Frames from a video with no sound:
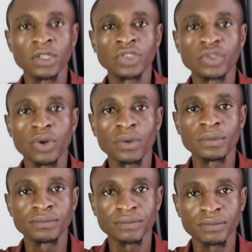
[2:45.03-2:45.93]
So,
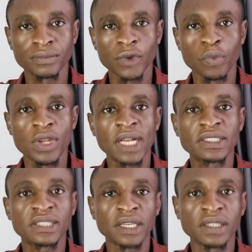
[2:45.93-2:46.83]
with that
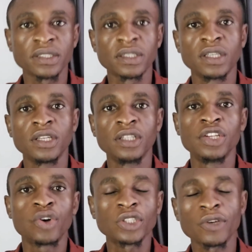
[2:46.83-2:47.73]
said,
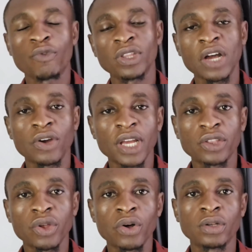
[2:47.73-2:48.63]
the cost of water
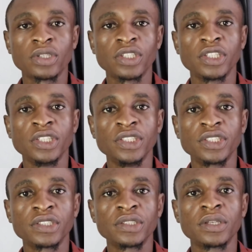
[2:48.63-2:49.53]
collector
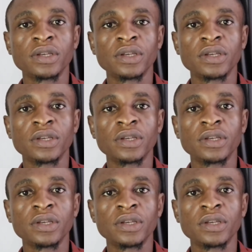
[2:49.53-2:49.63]
is,